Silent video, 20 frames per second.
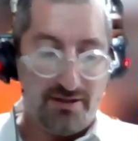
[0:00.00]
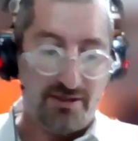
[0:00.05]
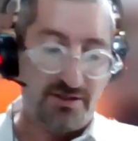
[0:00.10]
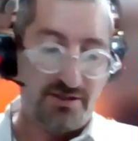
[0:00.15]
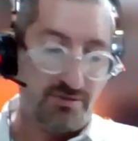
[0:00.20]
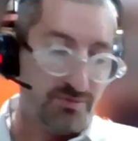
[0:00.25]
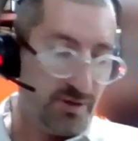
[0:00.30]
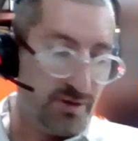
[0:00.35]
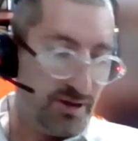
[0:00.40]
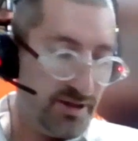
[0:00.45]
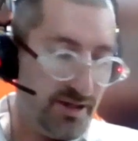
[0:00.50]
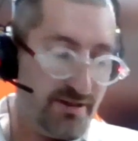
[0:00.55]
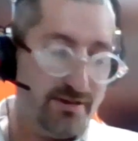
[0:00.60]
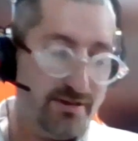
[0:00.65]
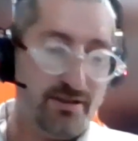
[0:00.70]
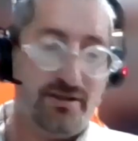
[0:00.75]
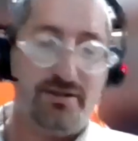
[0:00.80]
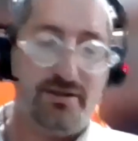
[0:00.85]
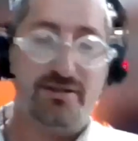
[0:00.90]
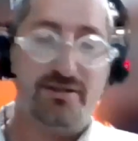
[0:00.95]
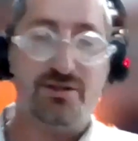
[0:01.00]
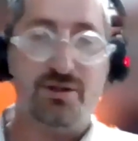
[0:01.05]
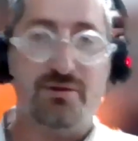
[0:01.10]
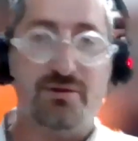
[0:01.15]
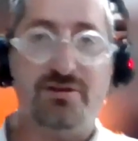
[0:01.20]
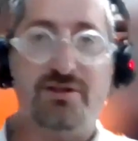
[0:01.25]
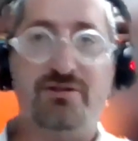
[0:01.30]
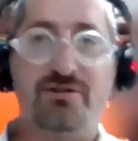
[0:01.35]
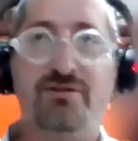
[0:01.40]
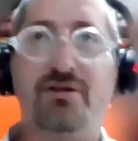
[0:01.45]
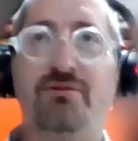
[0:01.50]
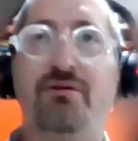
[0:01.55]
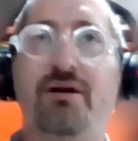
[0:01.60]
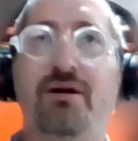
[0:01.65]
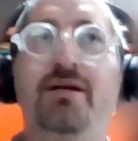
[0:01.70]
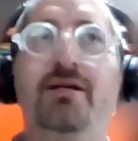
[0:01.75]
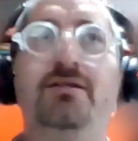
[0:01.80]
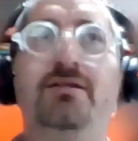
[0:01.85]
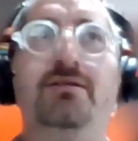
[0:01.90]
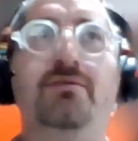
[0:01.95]
And this is, again, this shows us the
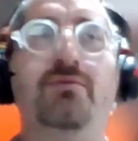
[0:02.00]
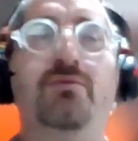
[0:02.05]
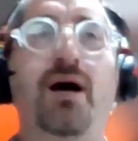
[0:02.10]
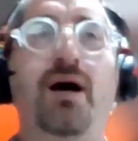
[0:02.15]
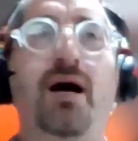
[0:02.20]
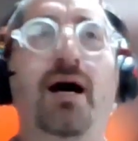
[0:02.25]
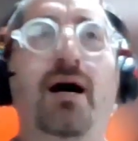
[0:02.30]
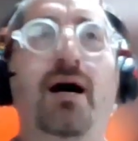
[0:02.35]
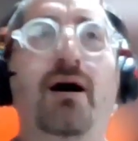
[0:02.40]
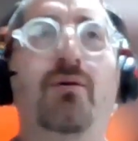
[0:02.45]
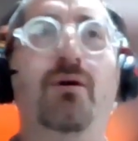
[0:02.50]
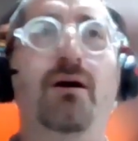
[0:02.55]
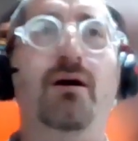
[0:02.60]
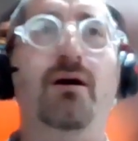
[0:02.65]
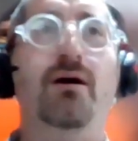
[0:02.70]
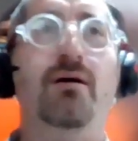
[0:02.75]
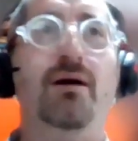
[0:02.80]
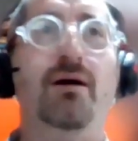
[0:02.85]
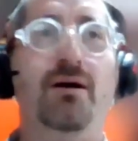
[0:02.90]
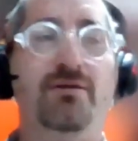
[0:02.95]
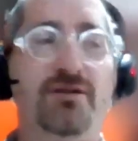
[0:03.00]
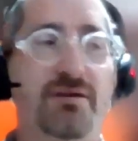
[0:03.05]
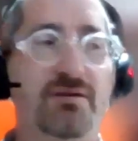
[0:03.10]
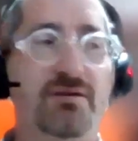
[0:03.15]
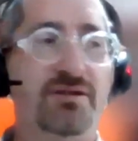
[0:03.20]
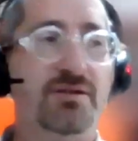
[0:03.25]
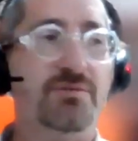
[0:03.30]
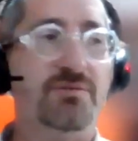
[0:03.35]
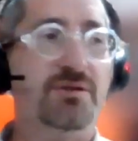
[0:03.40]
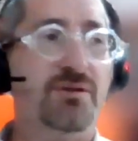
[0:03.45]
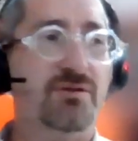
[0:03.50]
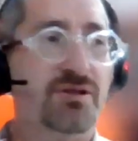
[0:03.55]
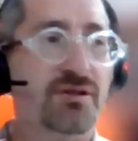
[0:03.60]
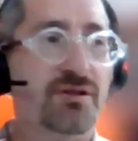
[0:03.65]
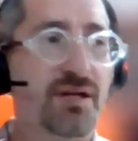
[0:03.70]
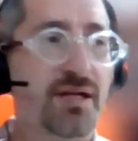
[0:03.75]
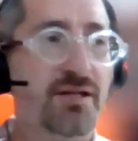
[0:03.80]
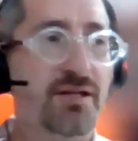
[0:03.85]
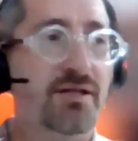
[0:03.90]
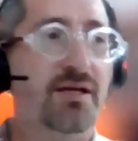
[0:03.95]
greatness of how Zera Shimshon's
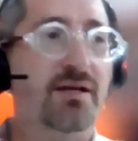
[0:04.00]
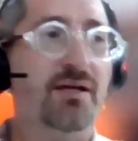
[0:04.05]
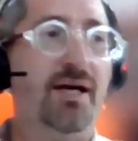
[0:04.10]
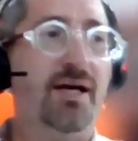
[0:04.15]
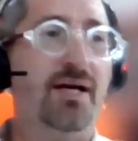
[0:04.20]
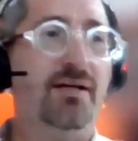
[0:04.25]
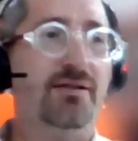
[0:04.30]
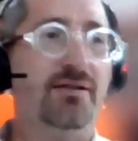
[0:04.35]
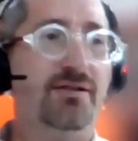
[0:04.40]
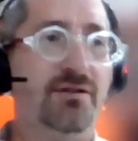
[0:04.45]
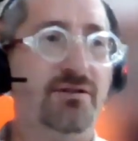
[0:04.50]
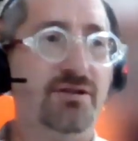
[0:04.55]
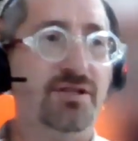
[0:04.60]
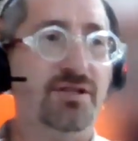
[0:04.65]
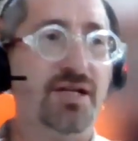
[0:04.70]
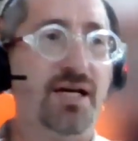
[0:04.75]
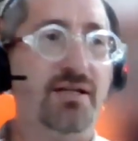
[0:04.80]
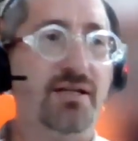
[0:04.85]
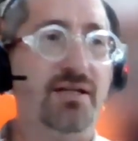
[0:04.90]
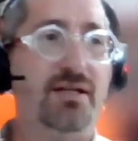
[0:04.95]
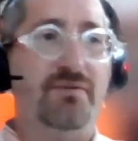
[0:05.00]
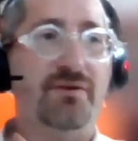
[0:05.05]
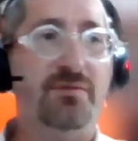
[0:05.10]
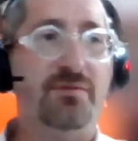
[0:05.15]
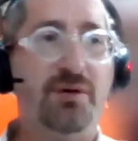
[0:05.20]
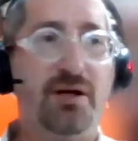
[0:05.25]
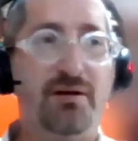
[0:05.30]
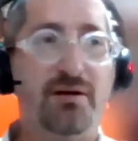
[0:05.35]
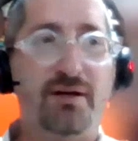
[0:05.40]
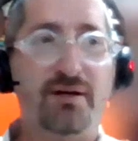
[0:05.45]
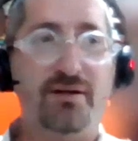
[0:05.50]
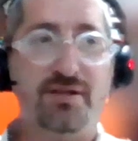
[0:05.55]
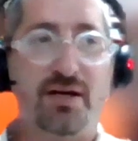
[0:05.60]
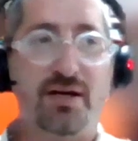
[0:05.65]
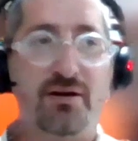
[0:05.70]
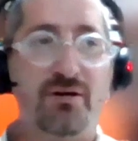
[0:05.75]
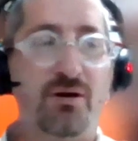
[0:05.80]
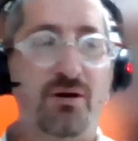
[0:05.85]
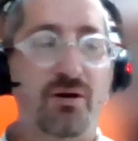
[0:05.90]
thinking and his understanding of Gemara and his